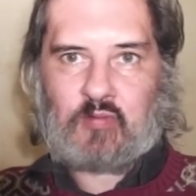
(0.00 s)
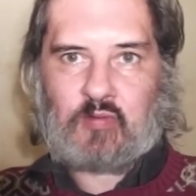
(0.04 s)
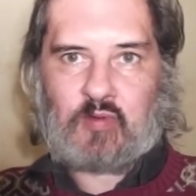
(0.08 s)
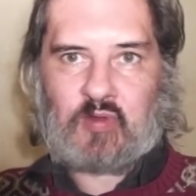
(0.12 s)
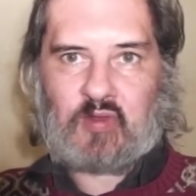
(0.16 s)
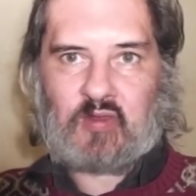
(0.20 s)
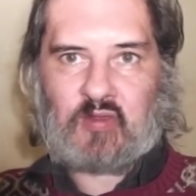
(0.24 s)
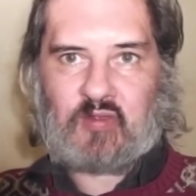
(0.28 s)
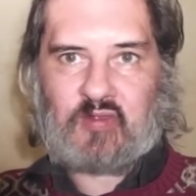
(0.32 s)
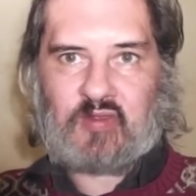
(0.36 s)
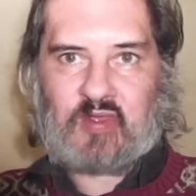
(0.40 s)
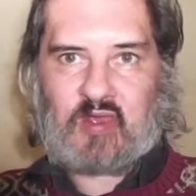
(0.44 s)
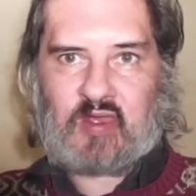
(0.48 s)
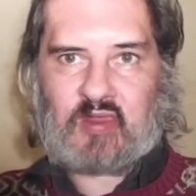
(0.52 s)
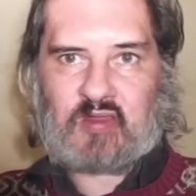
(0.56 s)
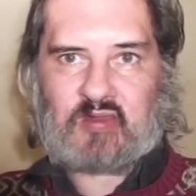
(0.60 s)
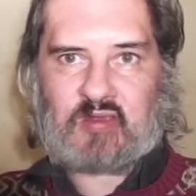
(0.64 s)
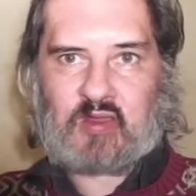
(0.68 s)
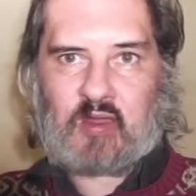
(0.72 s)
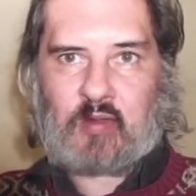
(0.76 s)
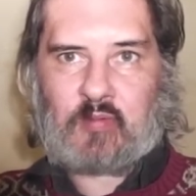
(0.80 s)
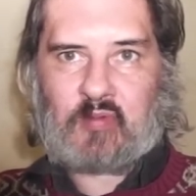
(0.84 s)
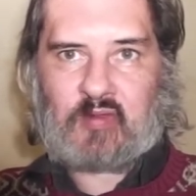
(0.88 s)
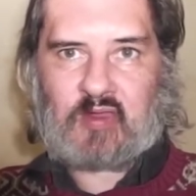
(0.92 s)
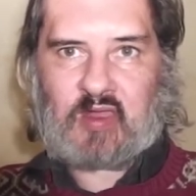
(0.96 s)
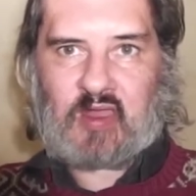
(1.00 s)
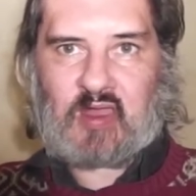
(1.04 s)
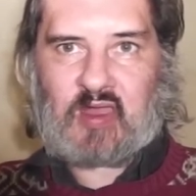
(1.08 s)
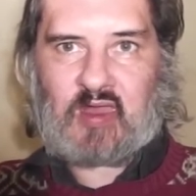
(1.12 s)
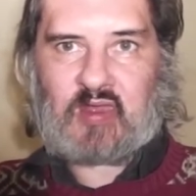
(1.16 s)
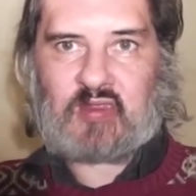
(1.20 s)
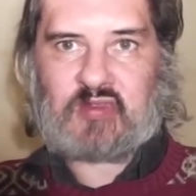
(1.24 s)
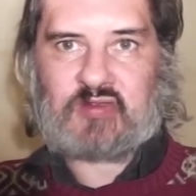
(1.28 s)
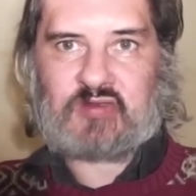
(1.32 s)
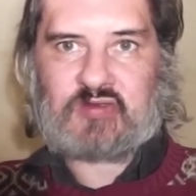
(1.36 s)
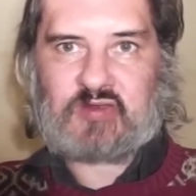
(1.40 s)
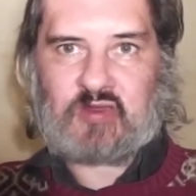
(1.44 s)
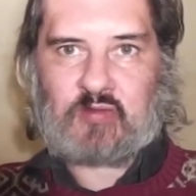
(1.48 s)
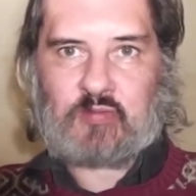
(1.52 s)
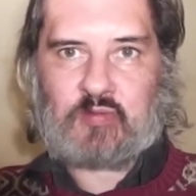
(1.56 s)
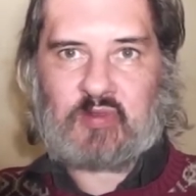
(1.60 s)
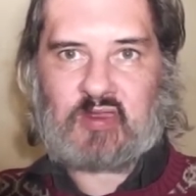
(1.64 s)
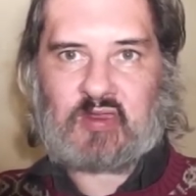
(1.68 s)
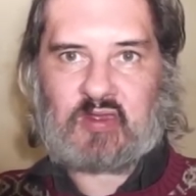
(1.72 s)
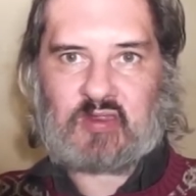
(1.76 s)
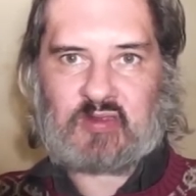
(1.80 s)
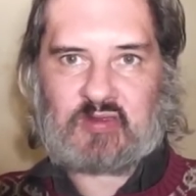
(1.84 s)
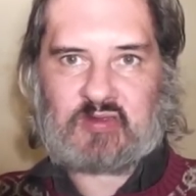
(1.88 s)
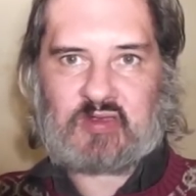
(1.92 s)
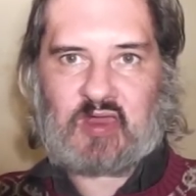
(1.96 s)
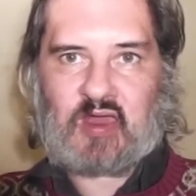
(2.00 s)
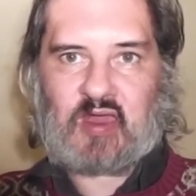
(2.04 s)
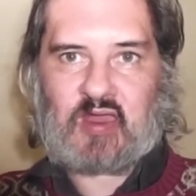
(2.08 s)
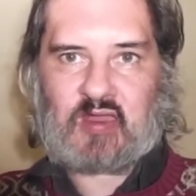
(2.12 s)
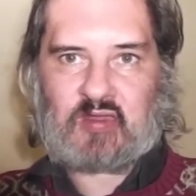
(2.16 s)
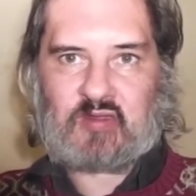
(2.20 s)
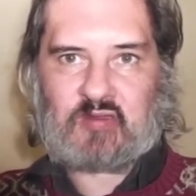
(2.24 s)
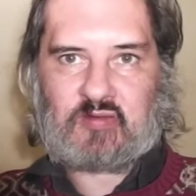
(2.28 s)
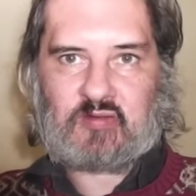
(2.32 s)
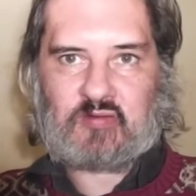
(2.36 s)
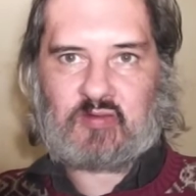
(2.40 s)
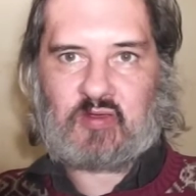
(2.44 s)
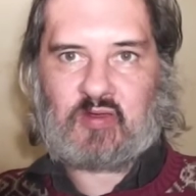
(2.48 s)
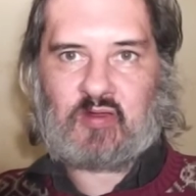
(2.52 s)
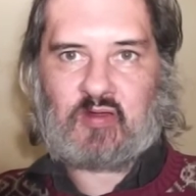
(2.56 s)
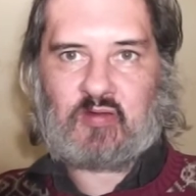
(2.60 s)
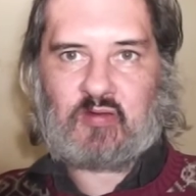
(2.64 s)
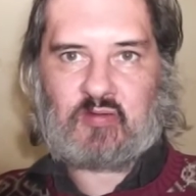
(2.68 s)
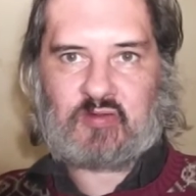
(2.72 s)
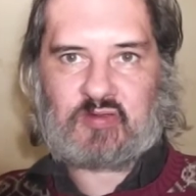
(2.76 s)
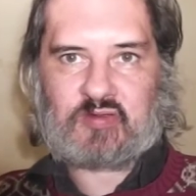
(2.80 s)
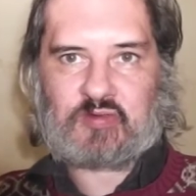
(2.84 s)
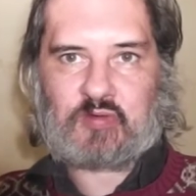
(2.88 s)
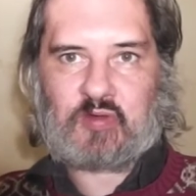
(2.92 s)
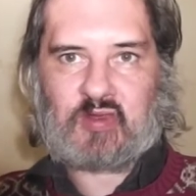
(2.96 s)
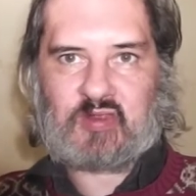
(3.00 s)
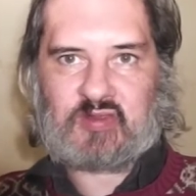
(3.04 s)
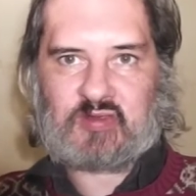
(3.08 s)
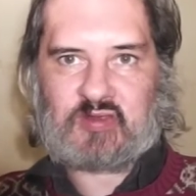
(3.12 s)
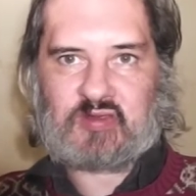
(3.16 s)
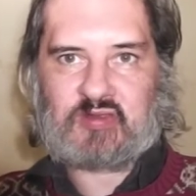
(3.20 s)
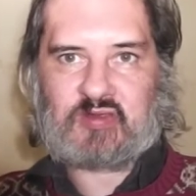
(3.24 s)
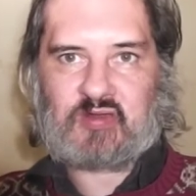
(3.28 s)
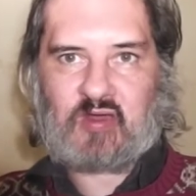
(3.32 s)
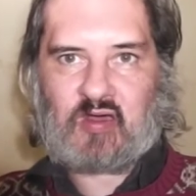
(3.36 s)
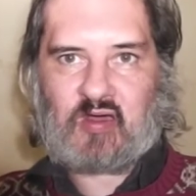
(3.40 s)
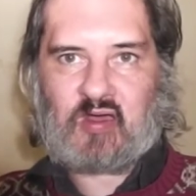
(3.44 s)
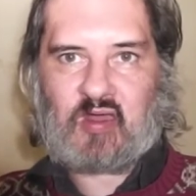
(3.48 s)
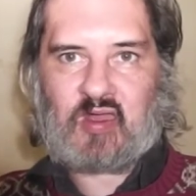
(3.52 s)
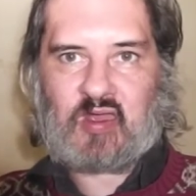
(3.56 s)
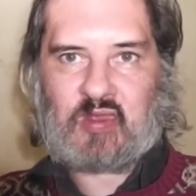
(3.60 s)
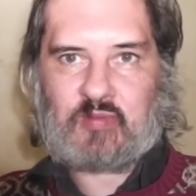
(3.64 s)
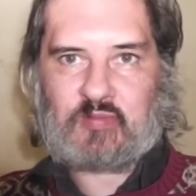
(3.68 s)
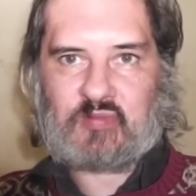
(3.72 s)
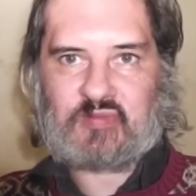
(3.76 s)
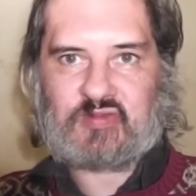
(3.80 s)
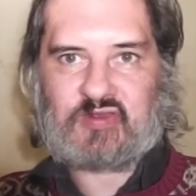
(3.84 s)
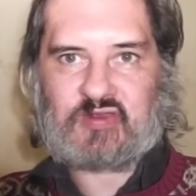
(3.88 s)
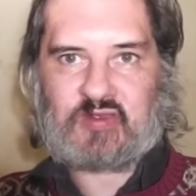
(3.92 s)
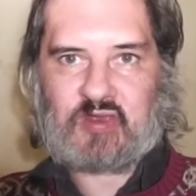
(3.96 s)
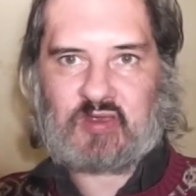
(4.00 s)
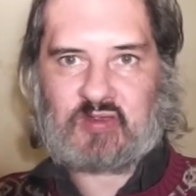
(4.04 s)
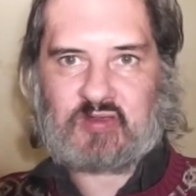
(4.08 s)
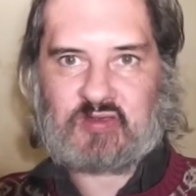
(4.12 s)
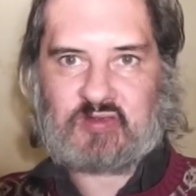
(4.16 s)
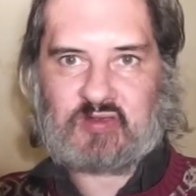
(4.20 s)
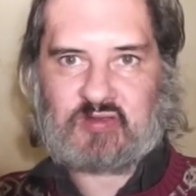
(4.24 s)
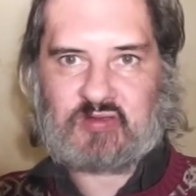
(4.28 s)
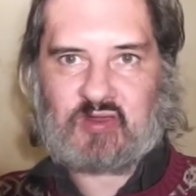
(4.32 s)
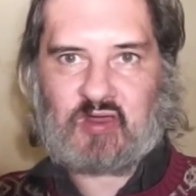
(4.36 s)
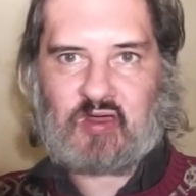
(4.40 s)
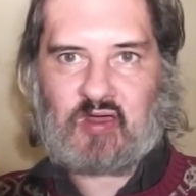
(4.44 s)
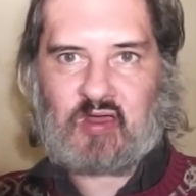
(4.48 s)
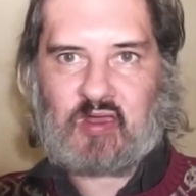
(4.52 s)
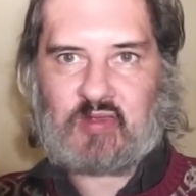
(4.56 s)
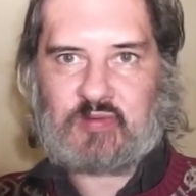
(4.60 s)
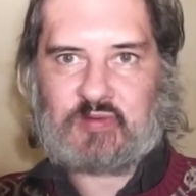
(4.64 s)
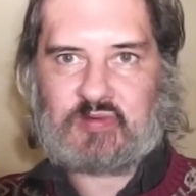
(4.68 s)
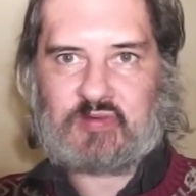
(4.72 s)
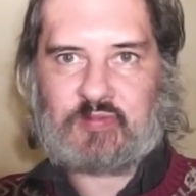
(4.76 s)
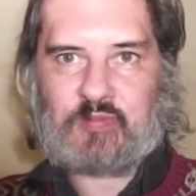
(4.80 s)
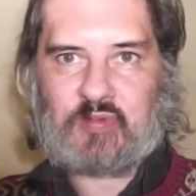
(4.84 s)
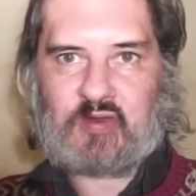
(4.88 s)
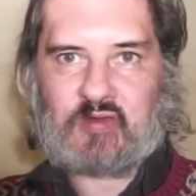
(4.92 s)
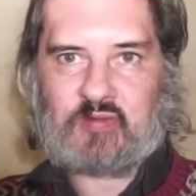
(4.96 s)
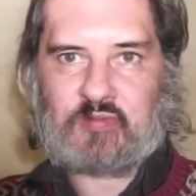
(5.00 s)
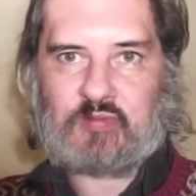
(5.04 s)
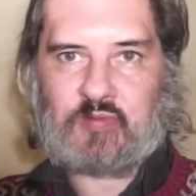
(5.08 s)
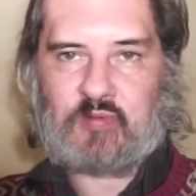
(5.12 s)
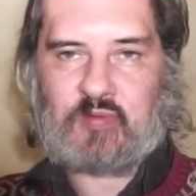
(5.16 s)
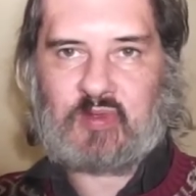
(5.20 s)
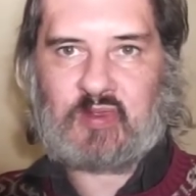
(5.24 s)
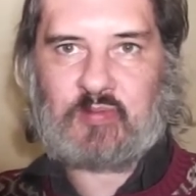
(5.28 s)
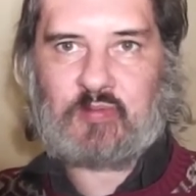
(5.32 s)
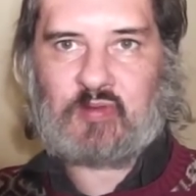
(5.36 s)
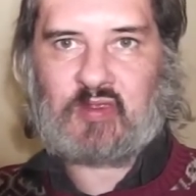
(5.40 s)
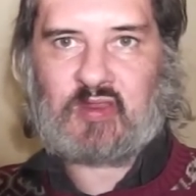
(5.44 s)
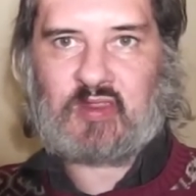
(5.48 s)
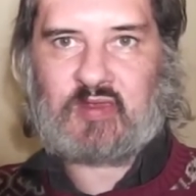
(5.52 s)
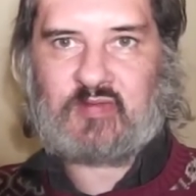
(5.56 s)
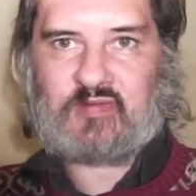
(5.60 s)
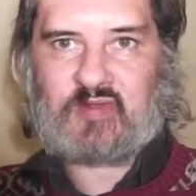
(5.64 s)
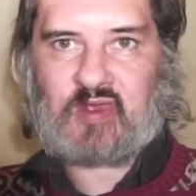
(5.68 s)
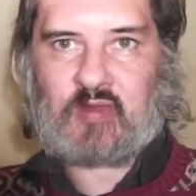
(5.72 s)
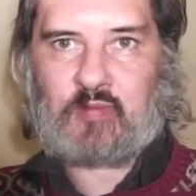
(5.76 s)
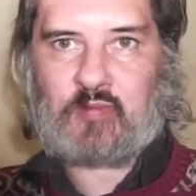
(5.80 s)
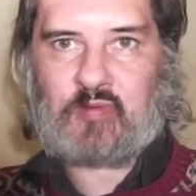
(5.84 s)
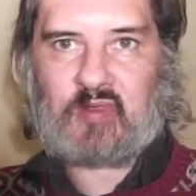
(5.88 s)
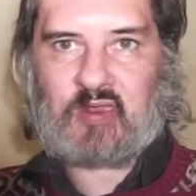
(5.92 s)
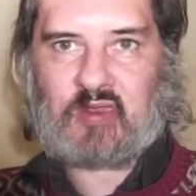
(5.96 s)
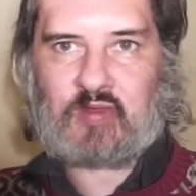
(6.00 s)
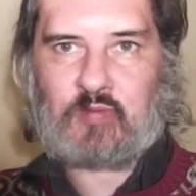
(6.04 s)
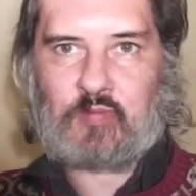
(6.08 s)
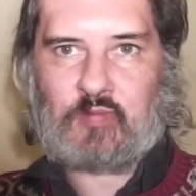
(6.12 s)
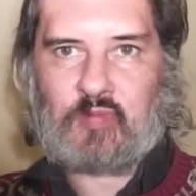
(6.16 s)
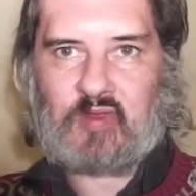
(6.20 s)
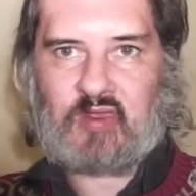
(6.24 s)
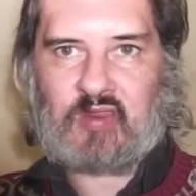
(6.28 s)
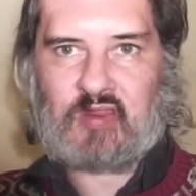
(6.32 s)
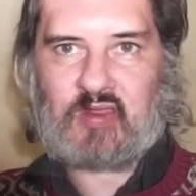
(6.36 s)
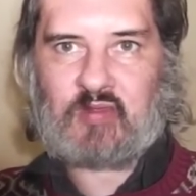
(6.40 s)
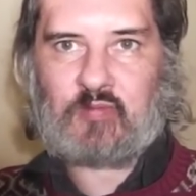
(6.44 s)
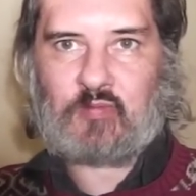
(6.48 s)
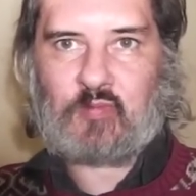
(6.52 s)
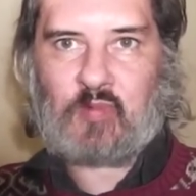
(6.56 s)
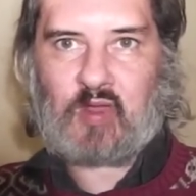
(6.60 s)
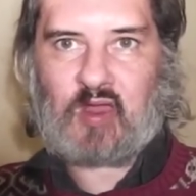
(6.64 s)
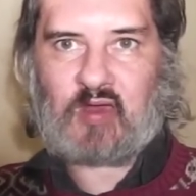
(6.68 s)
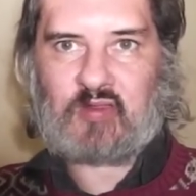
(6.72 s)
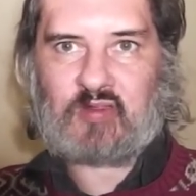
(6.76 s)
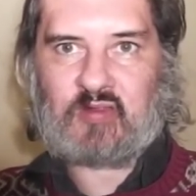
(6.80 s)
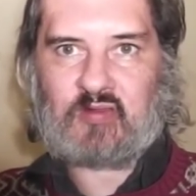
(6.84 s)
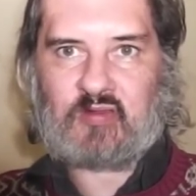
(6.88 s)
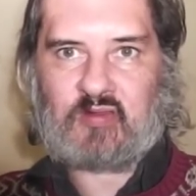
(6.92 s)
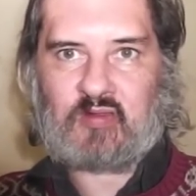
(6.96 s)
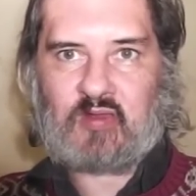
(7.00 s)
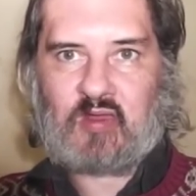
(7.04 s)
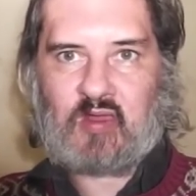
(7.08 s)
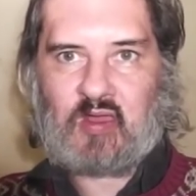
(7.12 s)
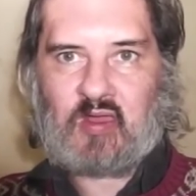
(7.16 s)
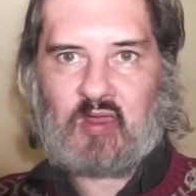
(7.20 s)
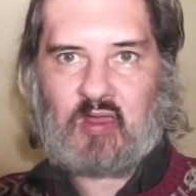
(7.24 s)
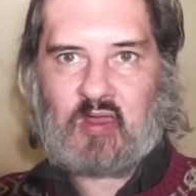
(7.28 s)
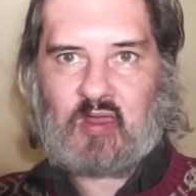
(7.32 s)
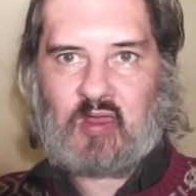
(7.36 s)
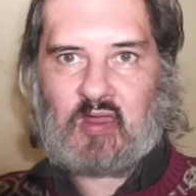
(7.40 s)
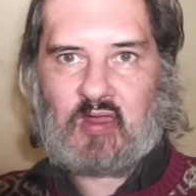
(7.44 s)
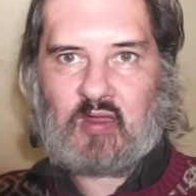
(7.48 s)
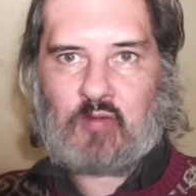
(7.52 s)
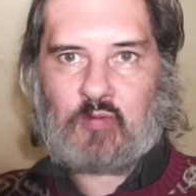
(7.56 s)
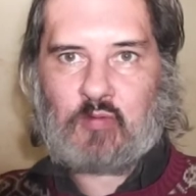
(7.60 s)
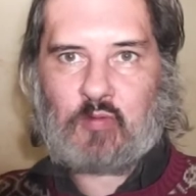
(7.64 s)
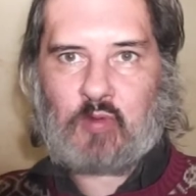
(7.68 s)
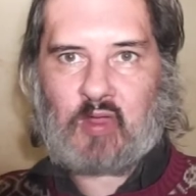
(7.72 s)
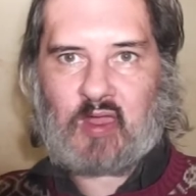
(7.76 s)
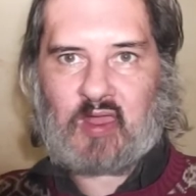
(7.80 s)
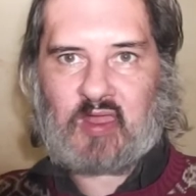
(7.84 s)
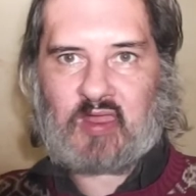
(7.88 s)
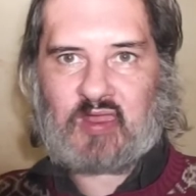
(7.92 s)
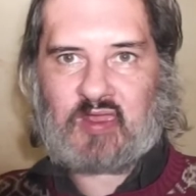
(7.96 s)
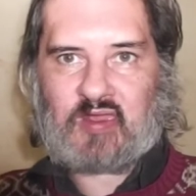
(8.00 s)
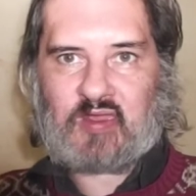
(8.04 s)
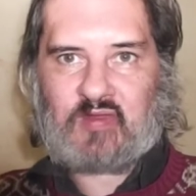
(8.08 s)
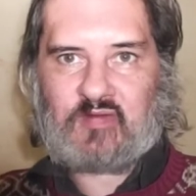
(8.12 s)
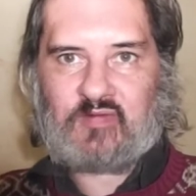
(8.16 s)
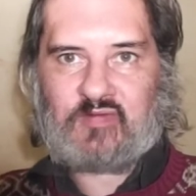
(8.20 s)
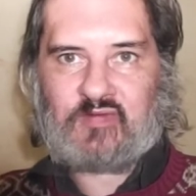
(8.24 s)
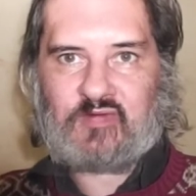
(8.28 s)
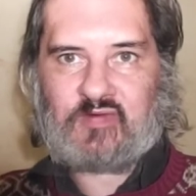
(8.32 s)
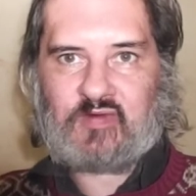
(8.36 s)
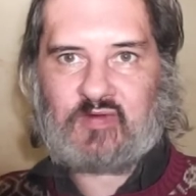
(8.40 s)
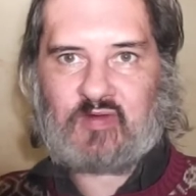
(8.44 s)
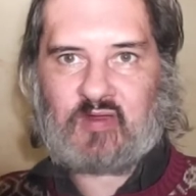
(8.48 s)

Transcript: will then come again, so we can attack, 20 times, 30 times, but we believe that we can win in one wave.